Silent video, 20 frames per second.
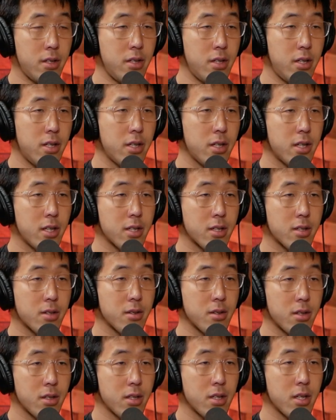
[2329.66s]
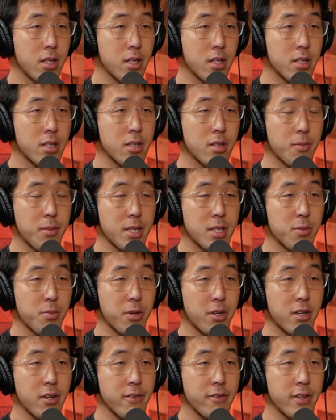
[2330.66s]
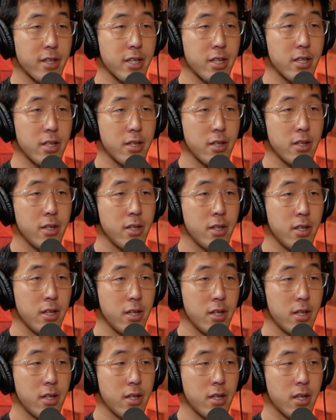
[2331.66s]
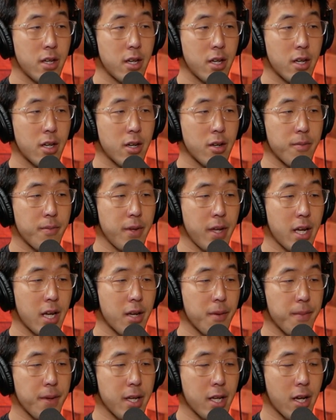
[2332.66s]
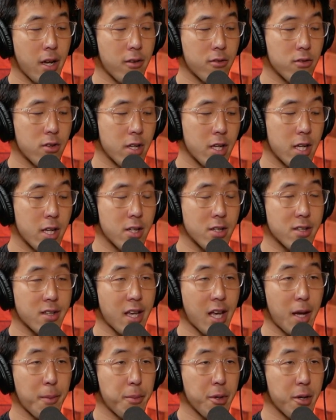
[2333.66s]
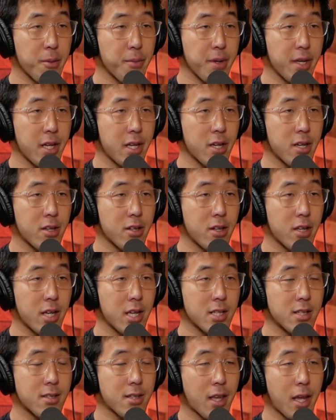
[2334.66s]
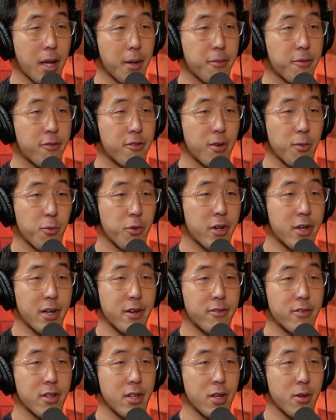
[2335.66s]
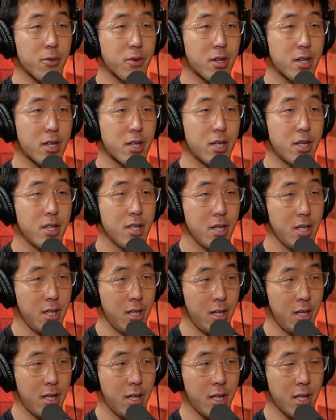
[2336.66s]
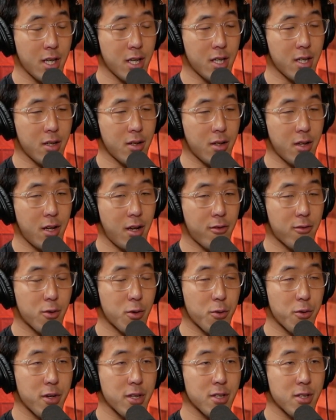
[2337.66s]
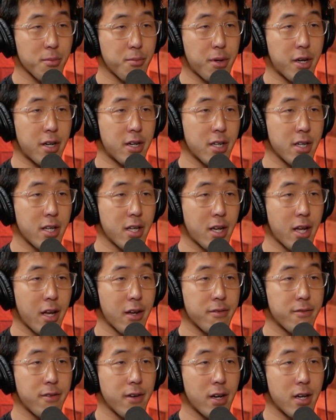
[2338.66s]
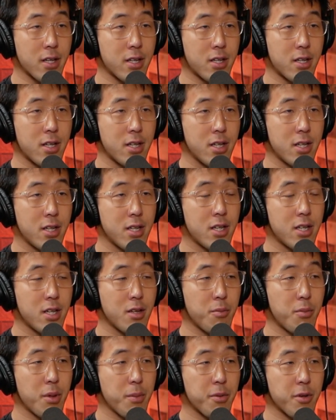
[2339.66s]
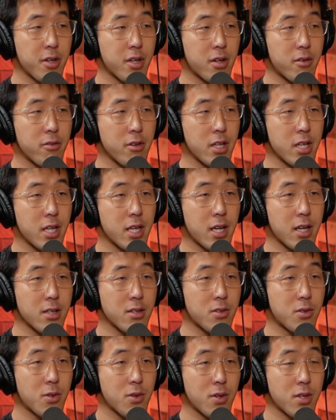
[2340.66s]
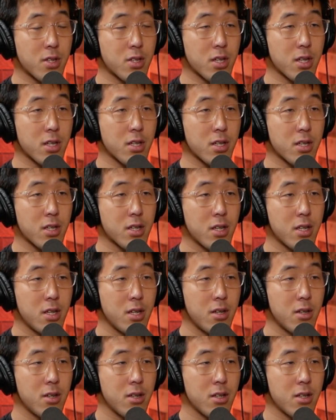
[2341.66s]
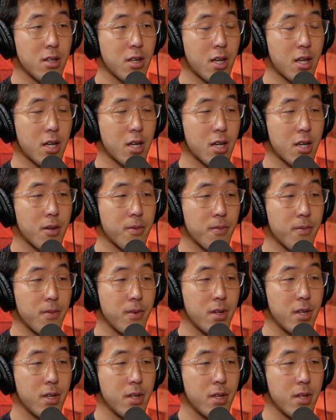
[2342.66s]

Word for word: that's pretty cool. Yeah, that's the best part of it. Um, yeah, I mean, everyone here is happy to be here. They escaped from wherever they were, and everyone wants to party and have fun. And people here are really nice to each other. Um,